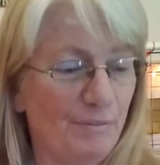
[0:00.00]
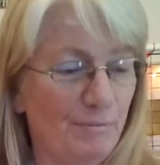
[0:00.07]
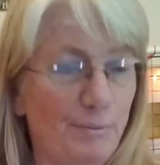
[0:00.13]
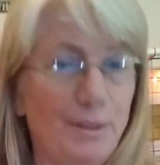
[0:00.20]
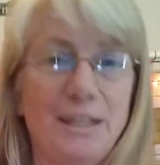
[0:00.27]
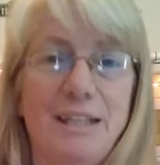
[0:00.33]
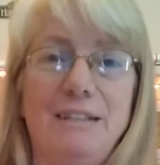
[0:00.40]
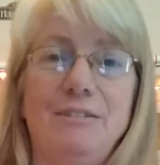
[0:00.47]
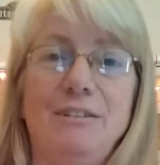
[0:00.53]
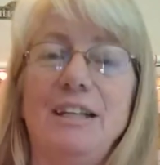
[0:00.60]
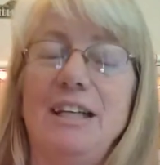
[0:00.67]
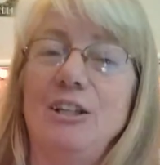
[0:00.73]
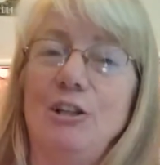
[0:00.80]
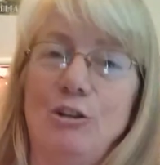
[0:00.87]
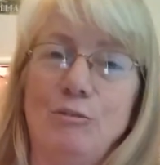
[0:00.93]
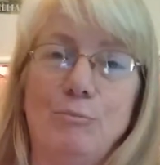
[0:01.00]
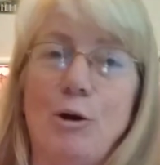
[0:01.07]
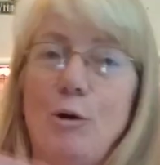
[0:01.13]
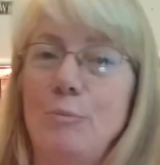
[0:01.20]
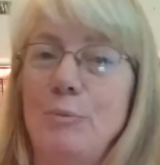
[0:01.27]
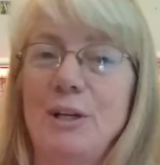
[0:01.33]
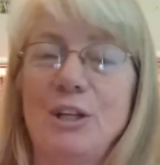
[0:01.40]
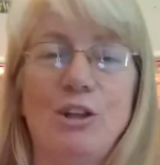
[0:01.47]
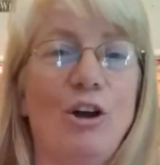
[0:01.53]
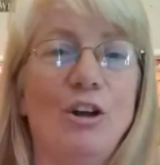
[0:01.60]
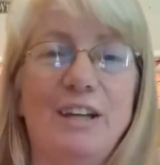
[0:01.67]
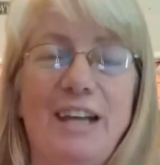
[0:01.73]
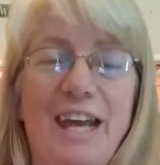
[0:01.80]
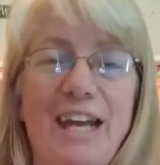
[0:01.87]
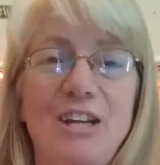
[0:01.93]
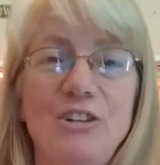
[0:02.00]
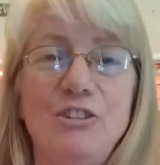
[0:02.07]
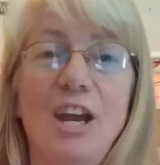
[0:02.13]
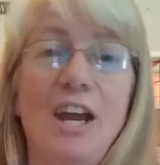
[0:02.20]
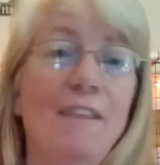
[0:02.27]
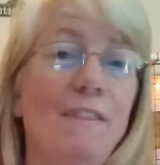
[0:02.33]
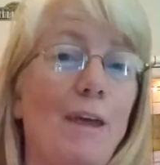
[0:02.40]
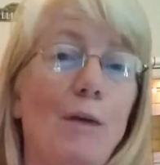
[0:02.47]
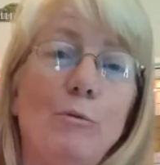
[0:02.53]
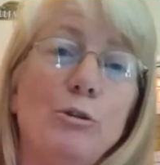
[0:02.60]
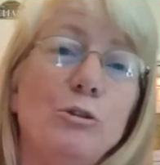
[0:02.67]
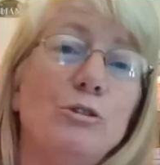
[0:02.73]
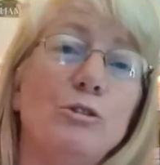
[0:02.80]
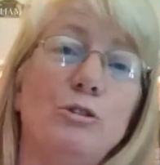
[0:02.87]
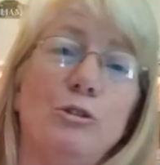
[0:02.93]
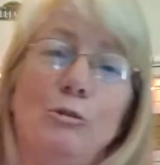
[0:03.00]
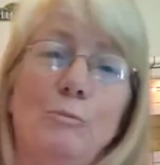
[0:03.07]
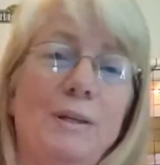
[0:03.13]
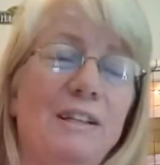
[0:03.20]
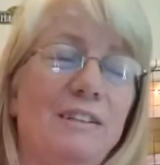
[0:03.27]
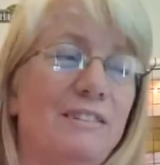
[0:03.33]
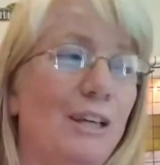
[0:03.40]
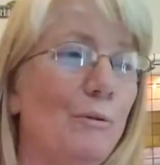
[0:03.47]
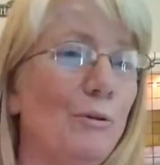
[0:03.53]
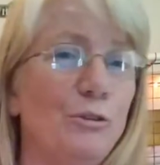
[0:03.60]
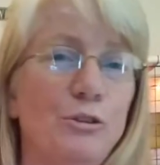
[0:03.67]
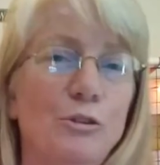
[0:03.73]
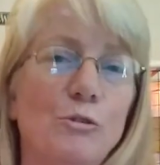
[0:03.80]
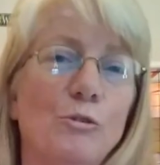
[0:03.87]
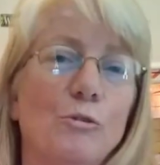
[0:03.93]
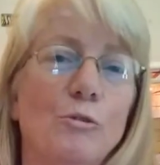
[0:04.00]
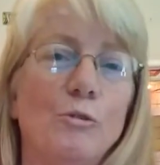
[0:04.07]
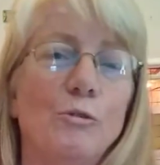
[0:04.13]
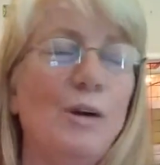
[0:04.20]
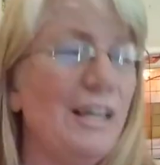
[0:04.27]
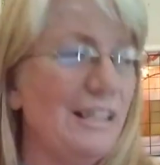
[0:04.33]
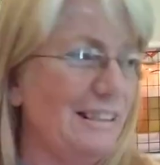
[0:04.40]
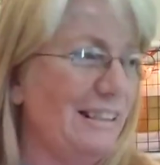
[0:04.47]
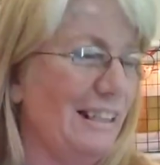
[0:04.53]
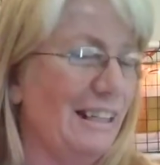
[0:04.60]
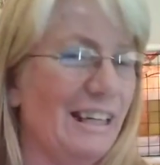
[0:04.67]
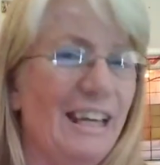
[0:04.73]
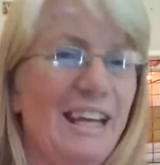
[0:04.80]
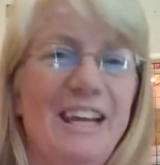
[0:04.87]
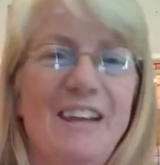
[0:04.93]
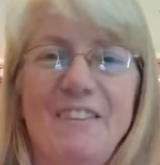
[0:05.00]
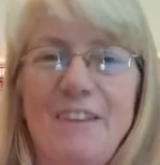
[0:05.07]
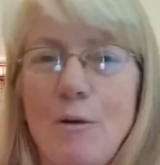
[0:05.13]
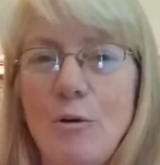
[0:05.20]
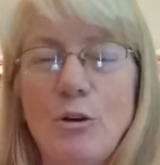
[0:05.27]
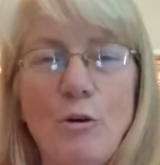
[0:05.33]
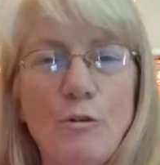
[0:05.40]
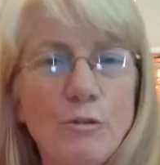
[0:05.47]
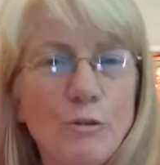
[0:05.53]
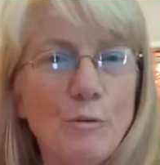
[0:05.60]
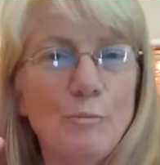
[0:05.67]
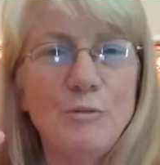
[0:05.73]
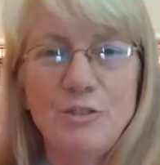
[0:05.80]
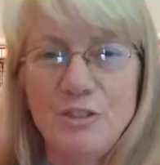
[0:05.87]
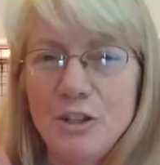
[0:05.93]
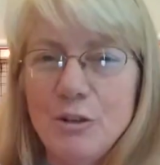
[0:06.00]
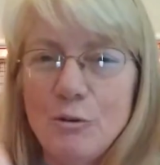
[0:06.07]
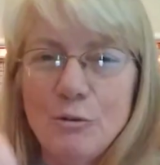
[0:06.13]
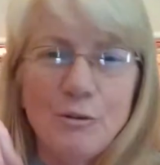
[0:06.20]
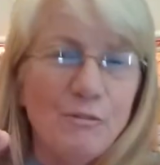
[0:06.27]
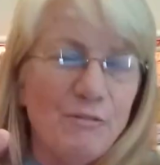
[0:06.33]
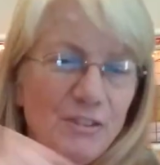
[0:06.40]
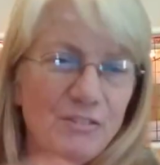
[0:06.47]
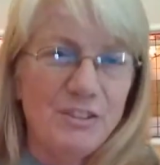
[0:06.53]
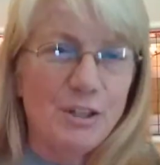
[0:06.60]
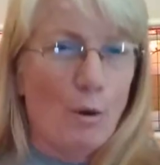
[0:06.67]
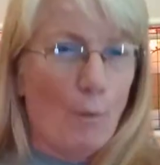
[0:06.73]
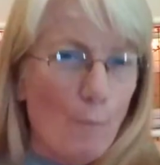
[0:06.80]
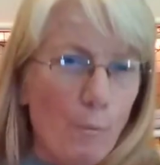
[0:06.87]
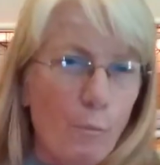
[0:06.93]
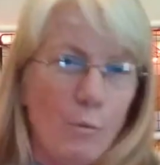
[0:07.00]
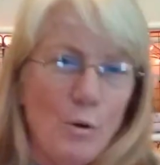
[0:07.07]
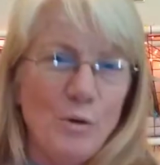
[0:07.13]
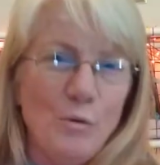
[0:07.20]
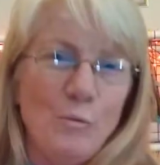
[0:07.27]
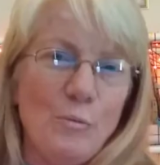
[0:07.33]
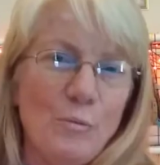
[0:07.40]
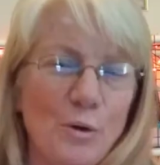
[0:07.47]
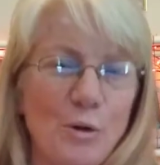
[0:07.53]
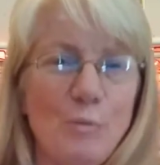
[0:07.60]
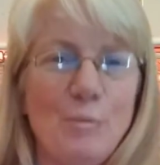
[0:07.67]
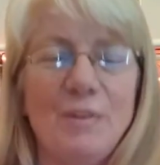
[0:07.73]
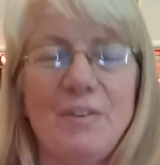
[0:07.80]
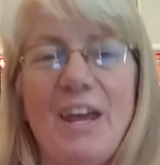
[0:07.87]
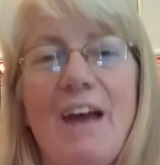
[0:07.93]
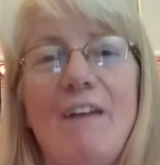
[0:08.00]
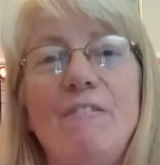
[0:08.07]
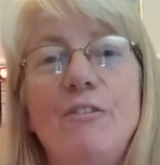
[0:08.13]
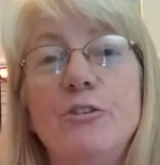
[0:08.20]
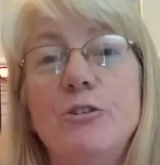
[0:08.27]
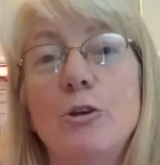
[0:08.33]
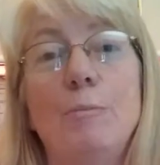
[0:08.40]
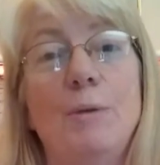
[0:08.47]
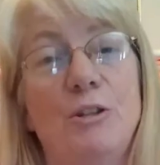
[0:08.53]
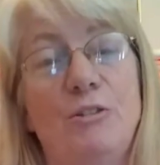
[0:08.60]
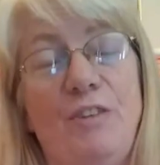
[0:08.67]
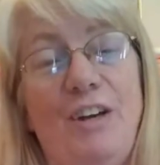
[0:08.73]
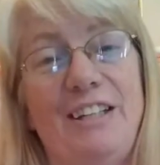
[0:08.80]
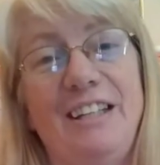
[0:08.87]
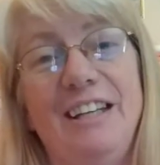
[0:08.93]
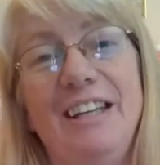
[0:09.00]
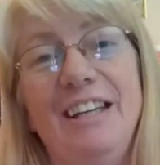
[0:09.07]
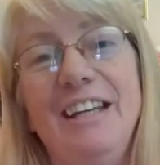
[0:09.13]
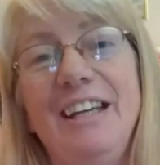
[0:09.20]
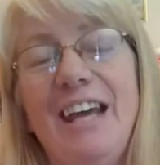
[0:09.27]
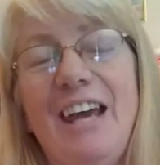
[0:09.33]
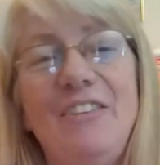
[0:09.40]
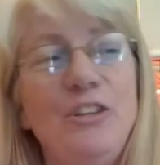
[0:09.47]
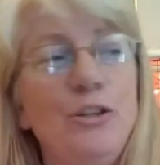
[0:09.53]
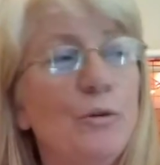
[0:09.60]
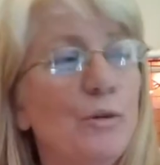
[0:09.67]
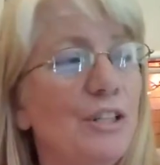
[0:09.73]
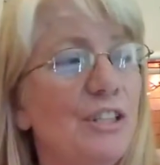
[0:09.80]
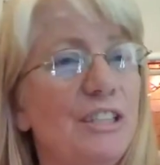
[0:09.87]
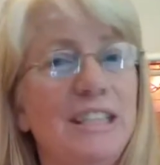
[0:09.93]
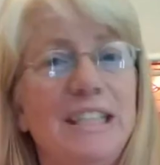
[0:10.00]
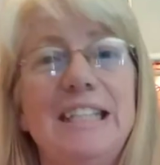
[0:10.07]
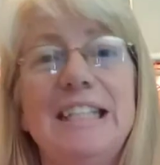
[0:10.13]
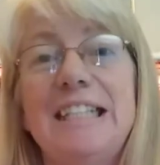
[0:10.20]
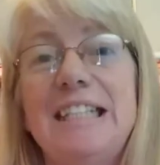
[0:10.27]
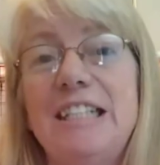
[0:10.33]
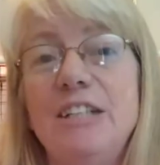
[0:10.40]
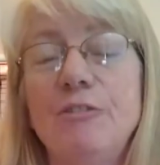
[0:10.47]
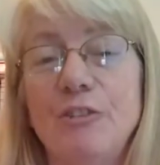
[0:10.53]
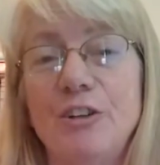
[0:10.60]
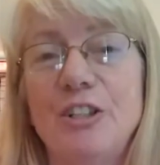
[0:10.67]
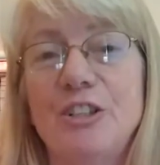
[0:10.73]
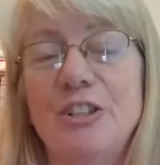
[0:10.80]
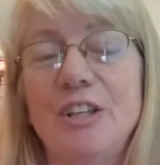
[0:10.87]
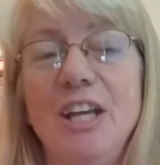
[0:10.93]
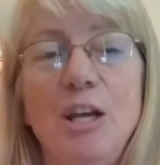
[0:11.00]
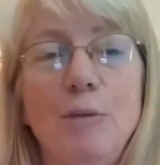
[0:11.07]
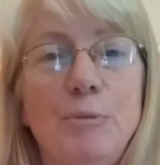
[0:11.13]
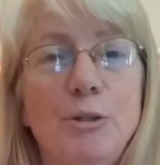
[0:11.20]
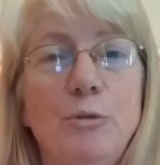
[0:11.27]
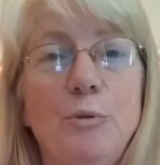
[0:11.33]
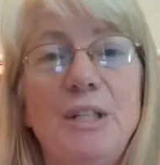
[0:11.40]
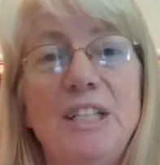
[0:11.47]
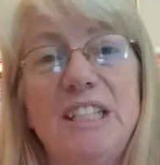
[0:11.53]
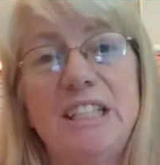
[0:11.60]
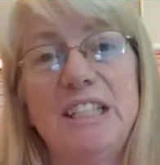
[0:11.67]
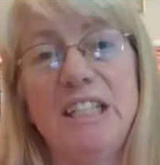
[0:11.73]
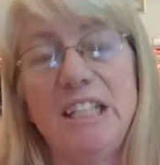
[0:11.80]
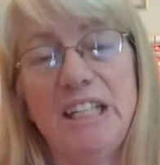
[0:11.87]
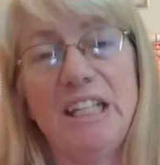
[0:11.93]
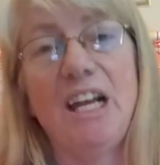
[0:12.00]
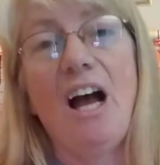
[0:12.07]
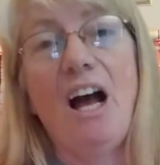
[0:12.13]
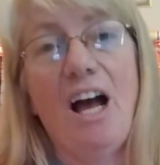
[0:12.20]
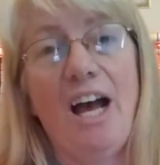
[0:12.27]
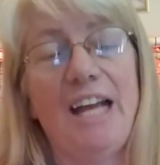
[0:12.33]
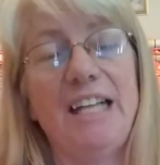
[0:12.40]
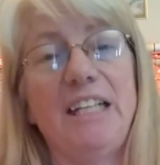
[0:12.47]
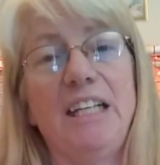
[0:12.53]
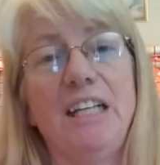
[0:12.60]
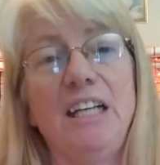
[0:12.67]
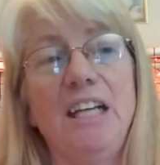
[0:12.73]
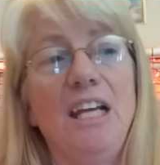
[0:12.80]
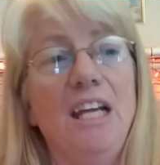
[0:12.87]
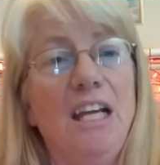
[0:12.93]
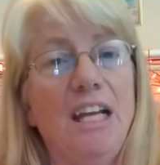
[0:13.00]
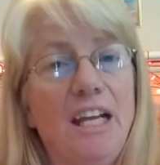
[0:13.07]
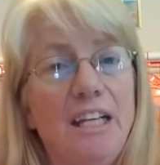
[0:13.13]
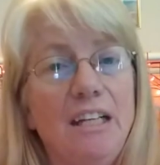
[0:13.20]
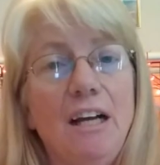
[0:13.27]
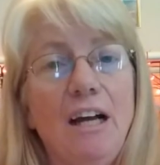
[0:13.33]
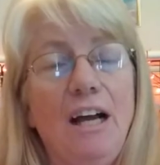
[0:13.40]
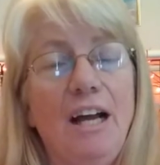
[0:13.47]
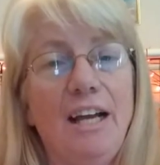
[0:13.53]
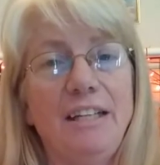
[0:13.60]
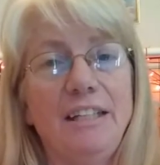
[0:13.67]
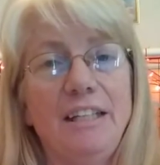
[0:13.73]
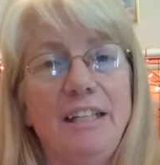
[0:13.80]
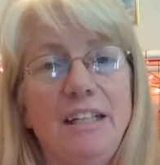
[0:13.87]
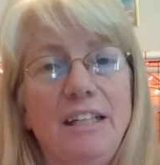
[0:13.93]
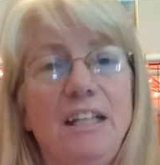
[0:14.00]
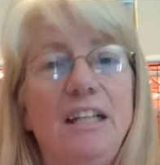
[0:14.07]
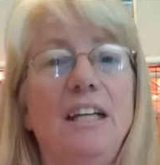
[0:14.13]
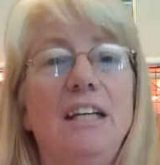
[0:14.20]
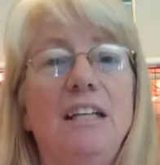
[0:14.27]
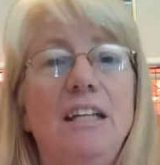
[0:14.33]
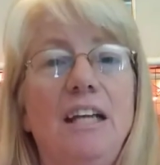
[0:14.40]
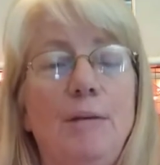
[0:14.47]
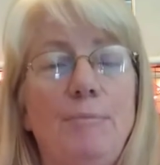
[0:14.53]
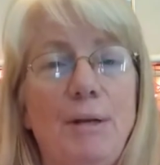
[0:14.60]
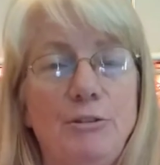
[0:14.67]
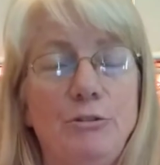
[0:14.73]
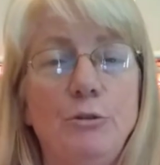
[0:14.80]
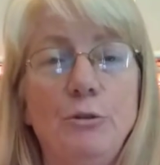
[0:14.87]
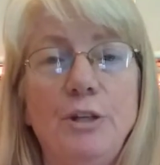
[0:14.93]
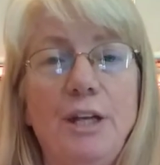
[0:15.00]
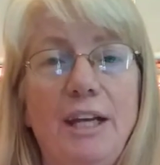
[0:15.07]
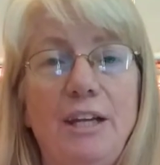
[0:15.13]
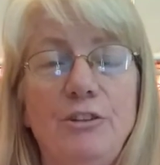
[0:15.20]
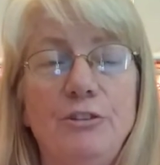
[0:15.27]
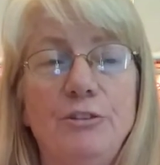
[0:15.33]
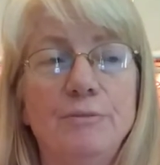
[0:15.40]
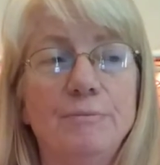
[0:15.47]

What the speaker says: piggies in an appropriate long cage, they will zoomies, they will do racing, they will go from 0 to 50, go whoom, whoom, and they have so much fun. And you can see the difference between hiding in a hidey in a pet store cage